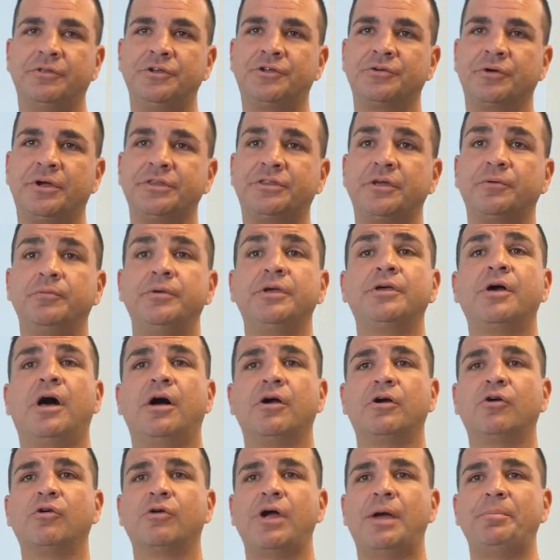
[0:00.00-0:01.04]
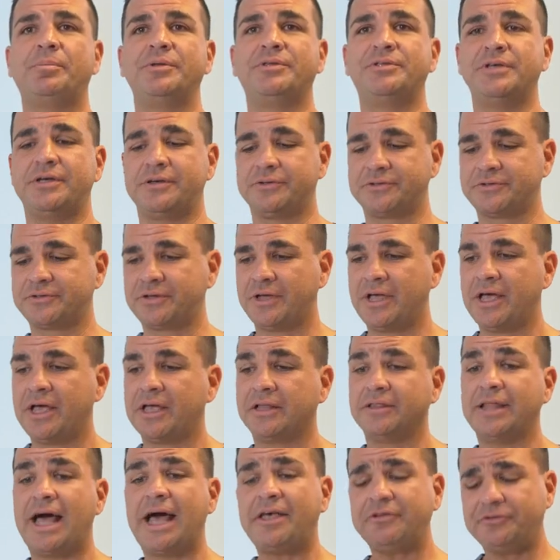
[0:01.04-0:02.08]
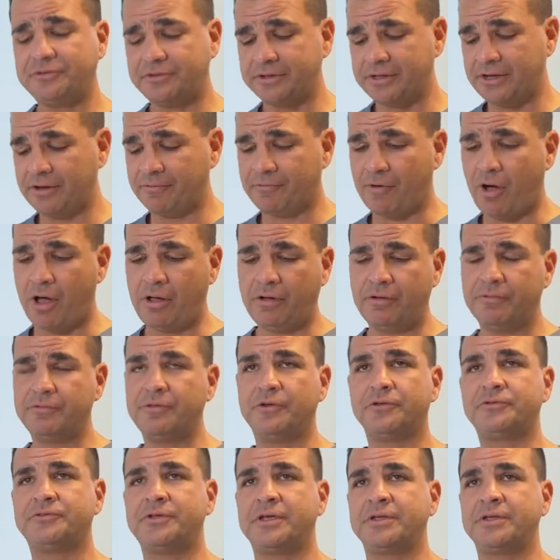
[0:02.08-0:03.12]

of the joint that we call crepitus. Lastly, if all of those